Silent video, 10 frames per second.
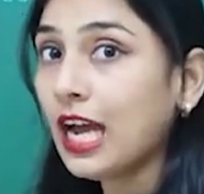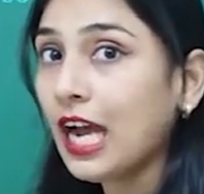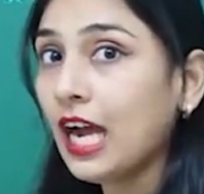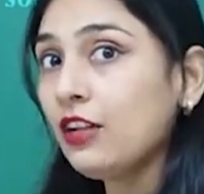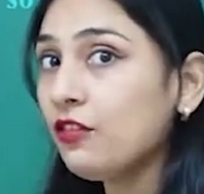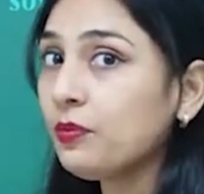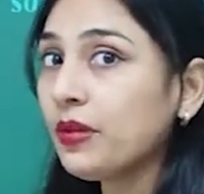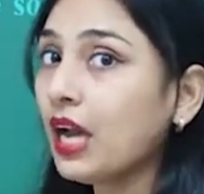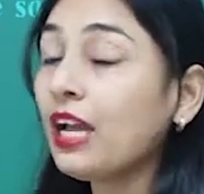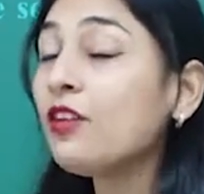I
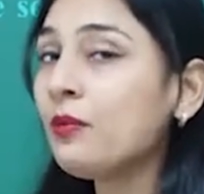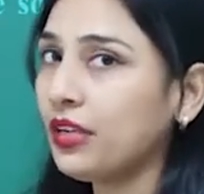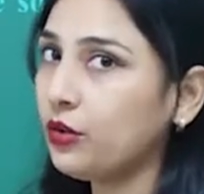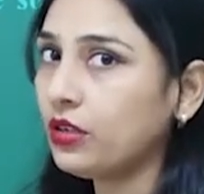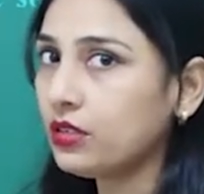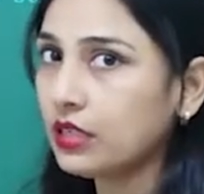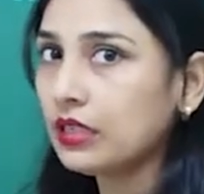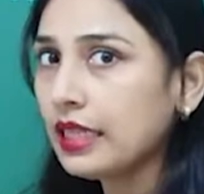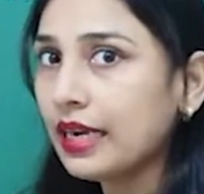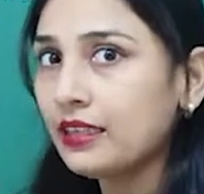will make you
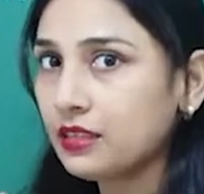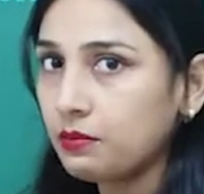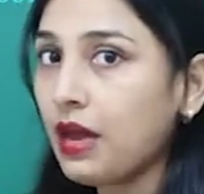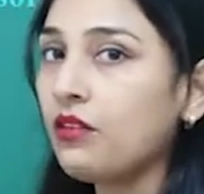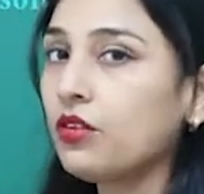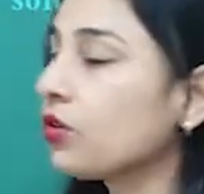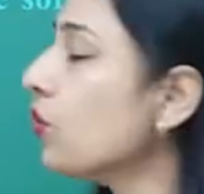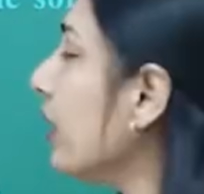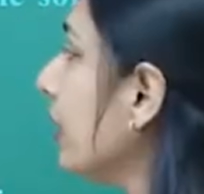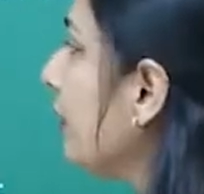understand. That is my work.
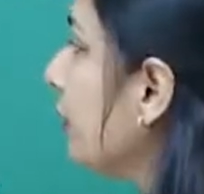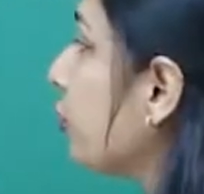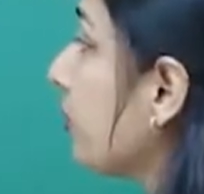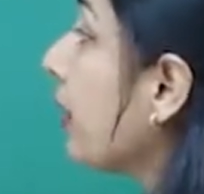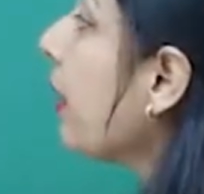Okay, leave it to me.